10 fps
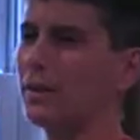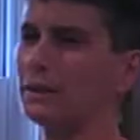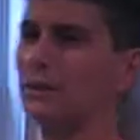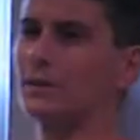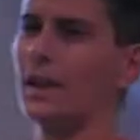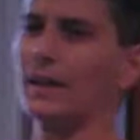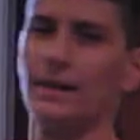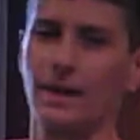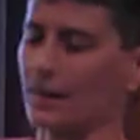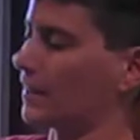this
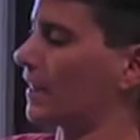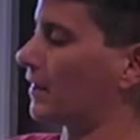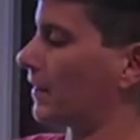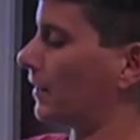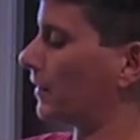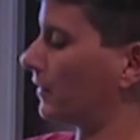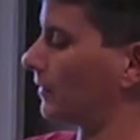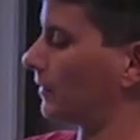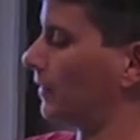secondary, I think,